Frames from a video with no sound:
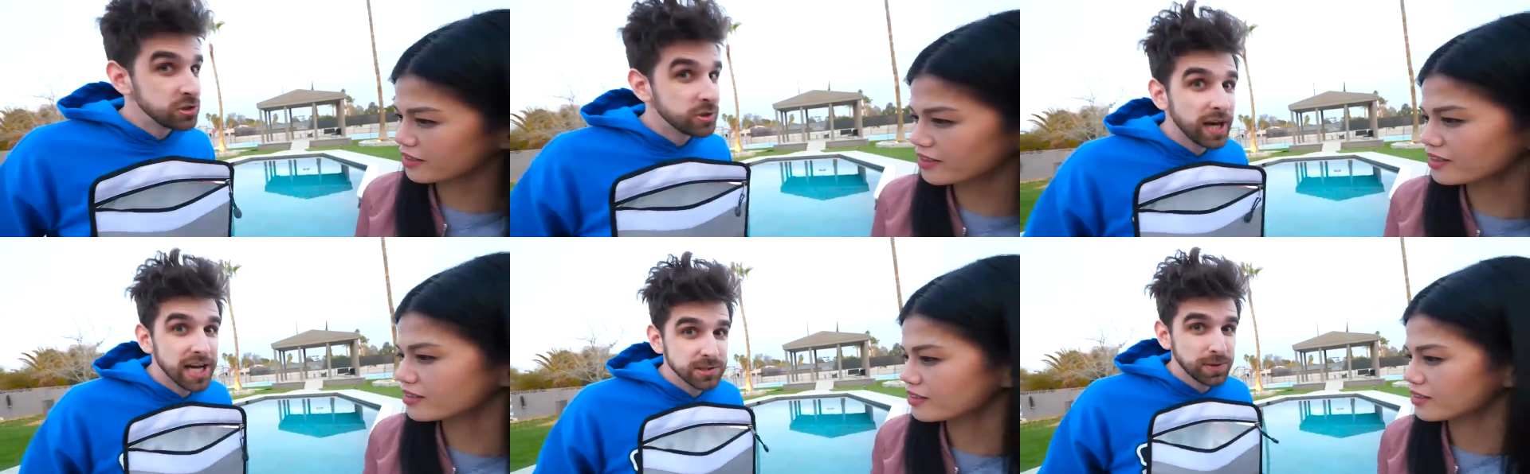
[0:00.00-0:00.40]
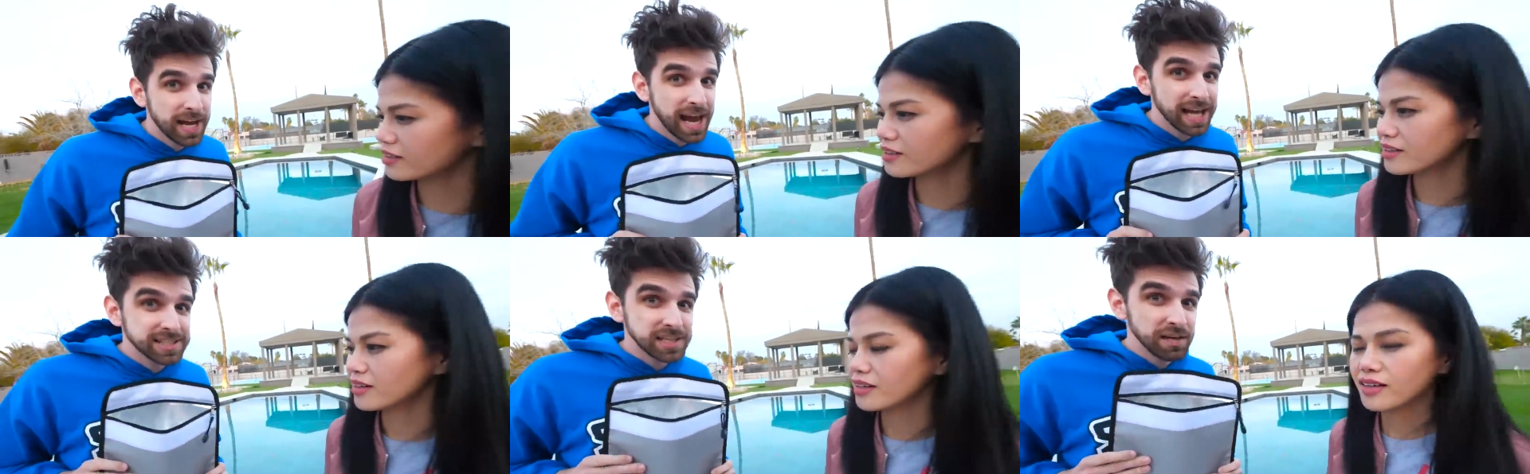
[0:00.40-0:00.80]
Speaker 1: You guys want to
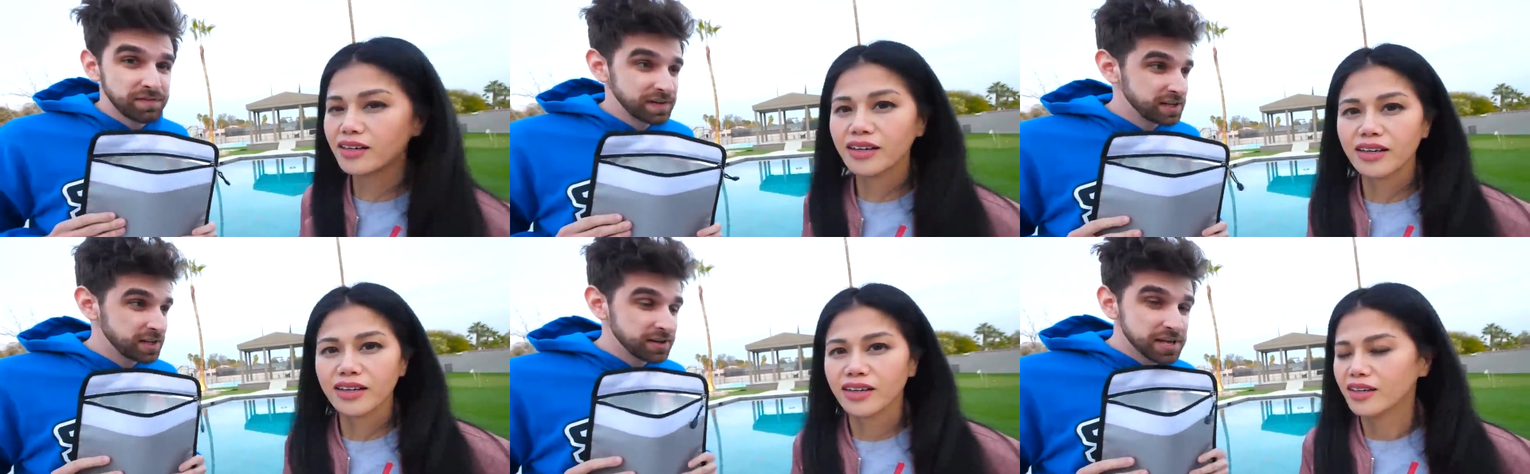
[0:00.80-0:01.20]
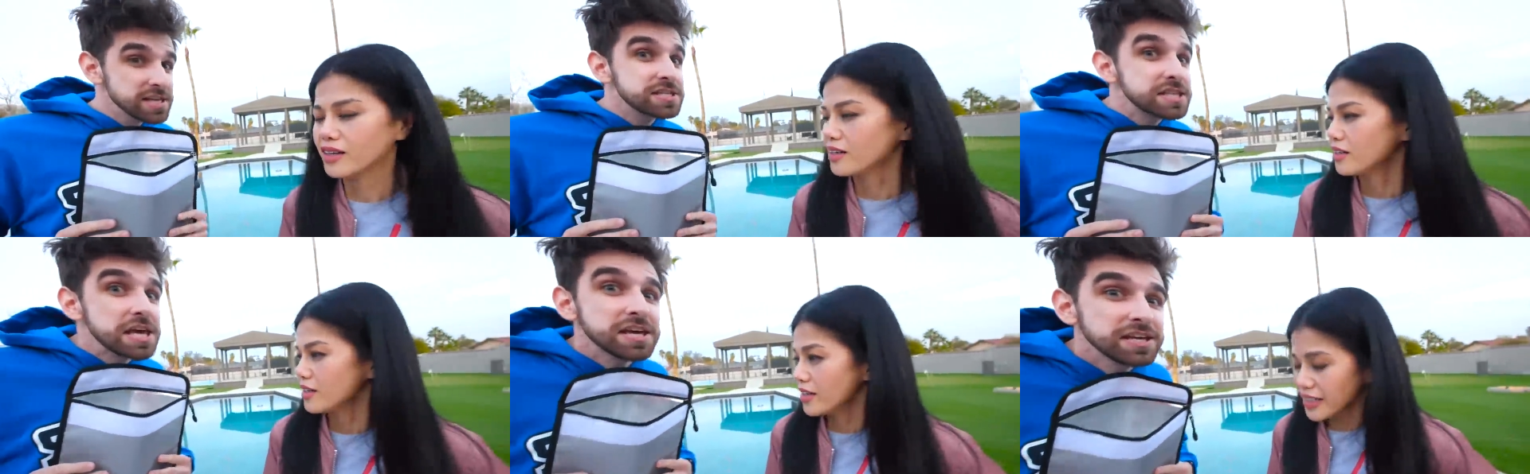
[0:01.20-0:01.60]
add stuff into
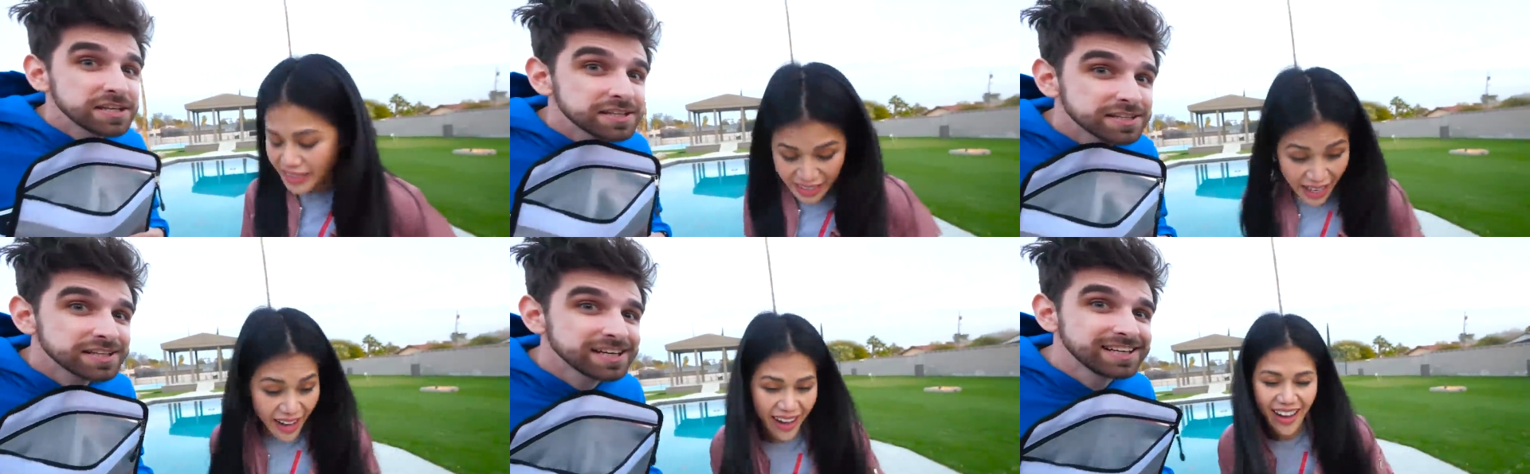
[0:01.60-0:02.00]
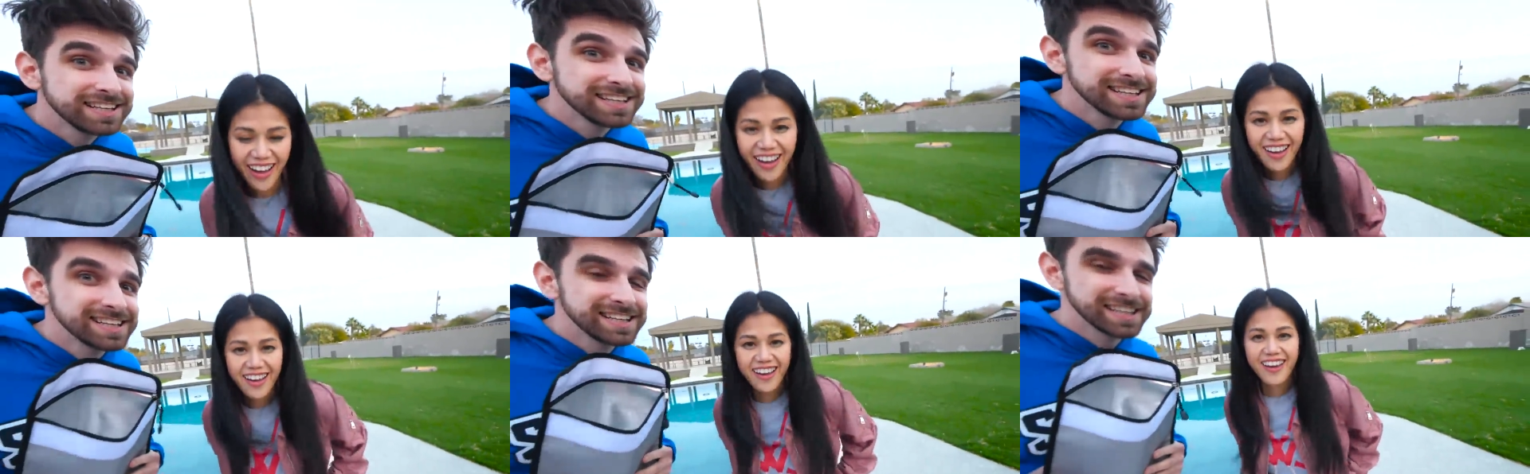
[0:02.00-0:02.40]
this? Yeah. Not
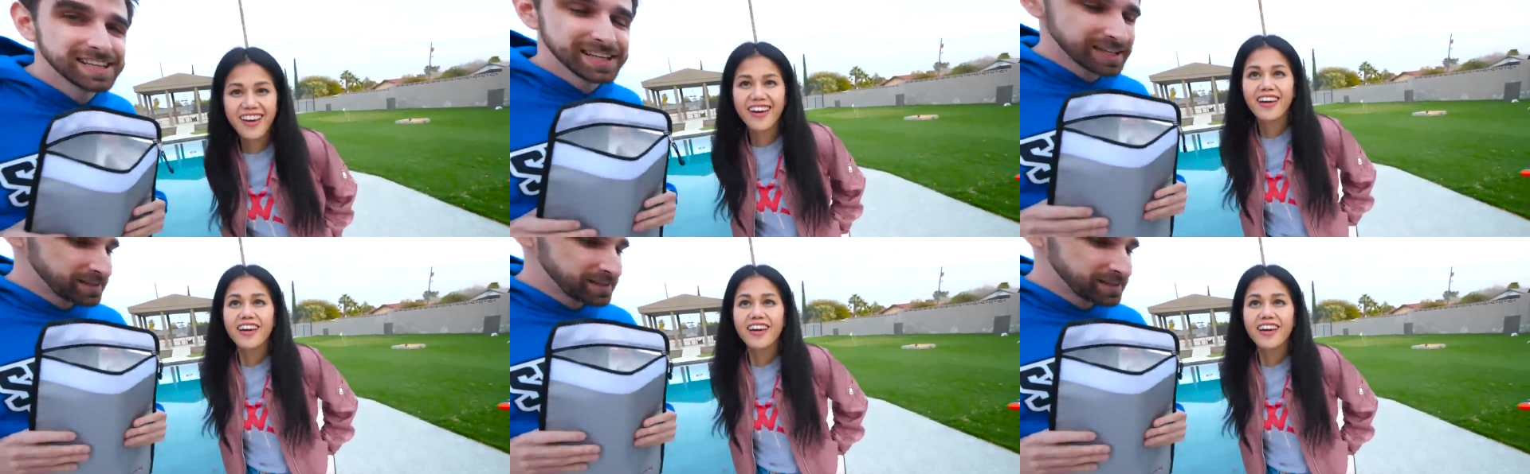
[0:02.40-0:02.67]
really.